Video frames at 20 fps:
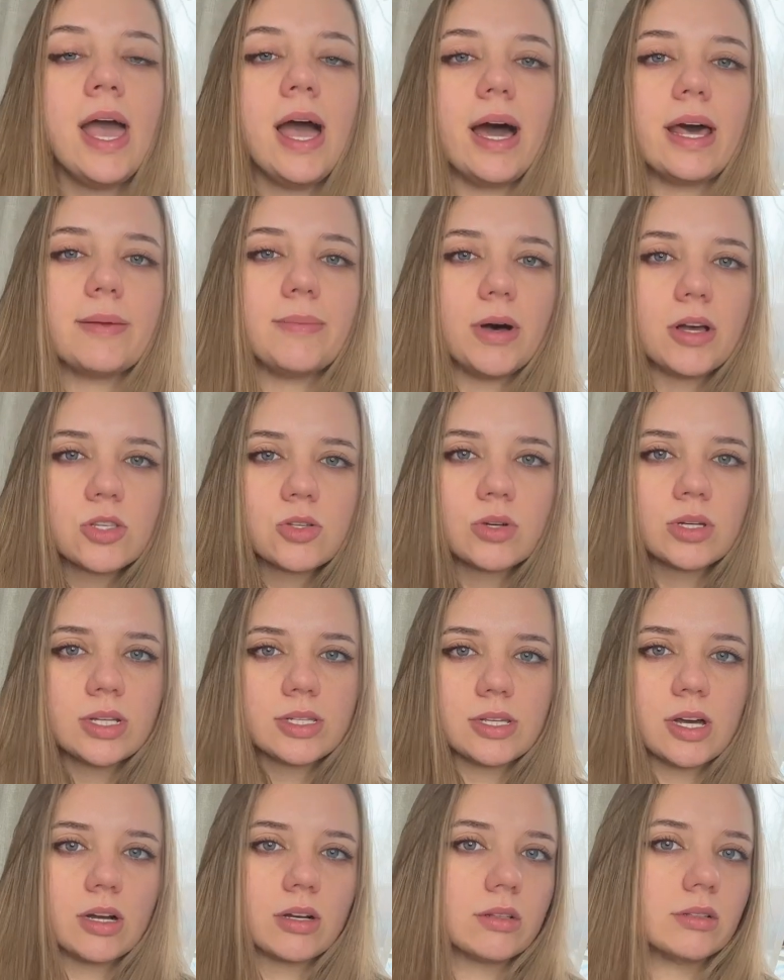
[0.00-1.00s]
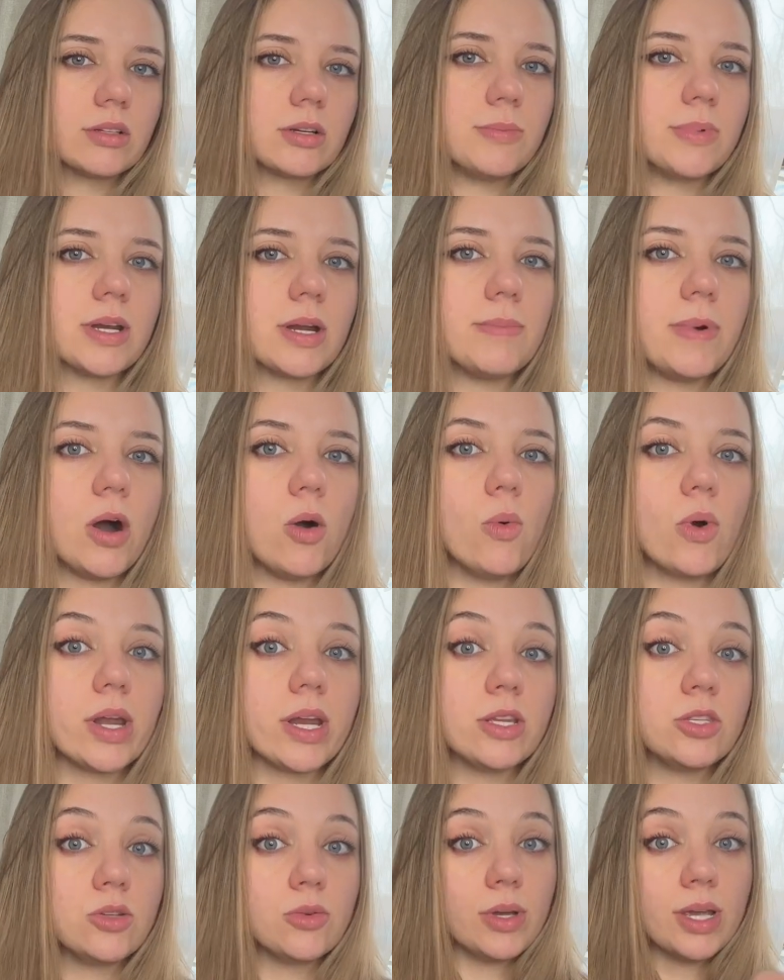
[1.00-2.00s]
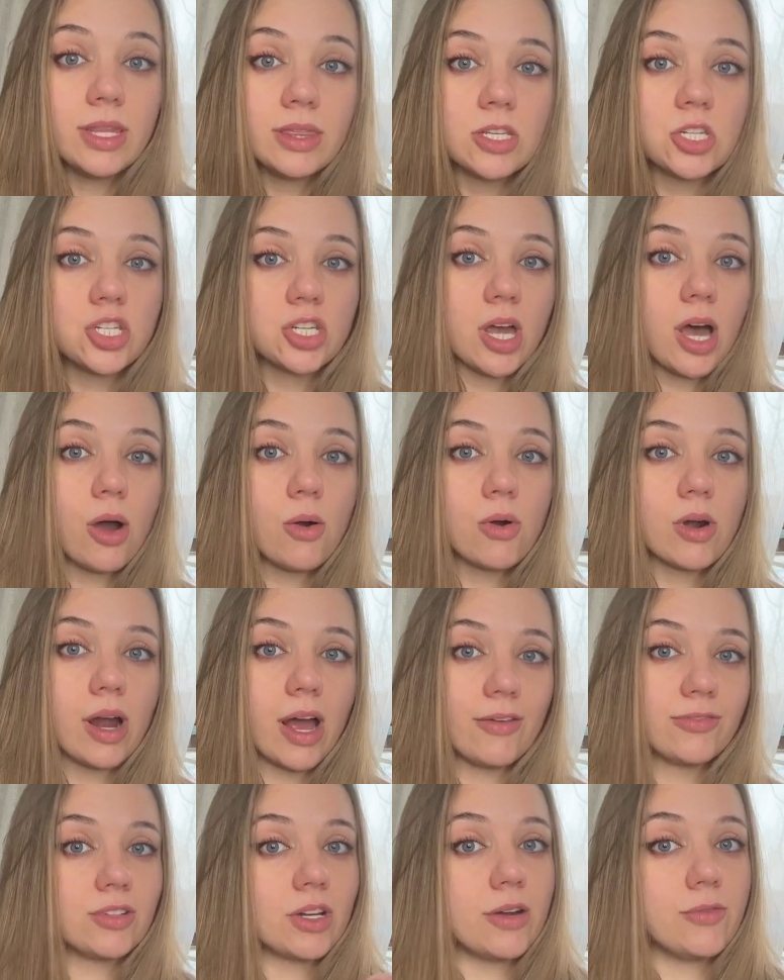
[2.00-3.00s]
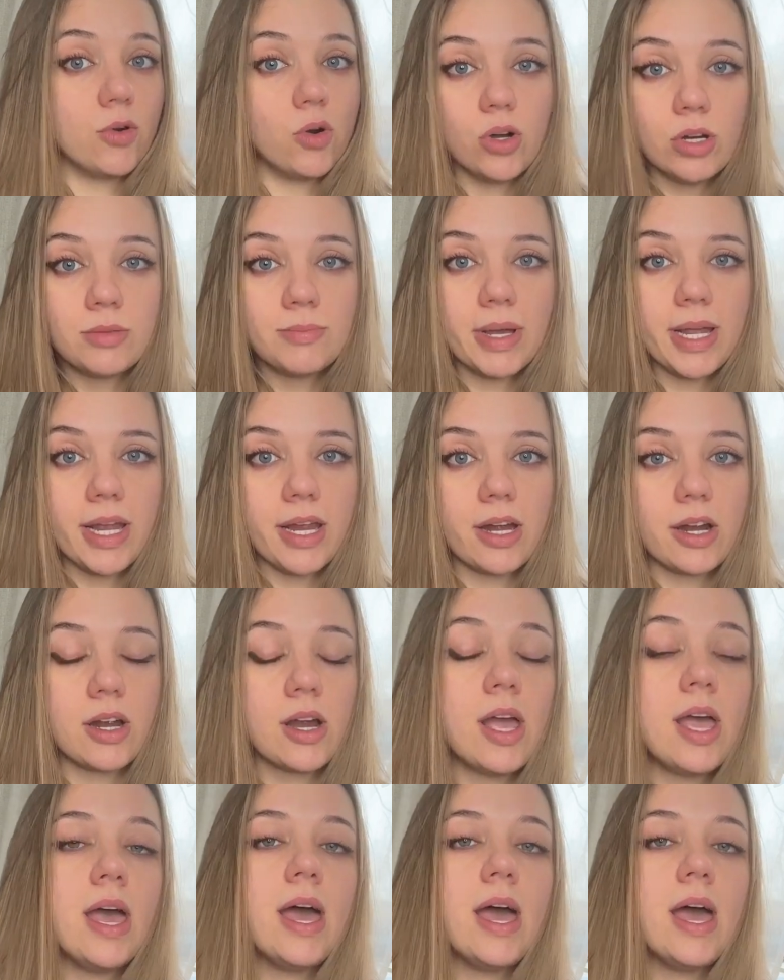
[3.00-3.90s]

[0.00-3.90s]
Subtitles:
And I'm also going to talk a little bit about what I do in the shower after I've oiled my hair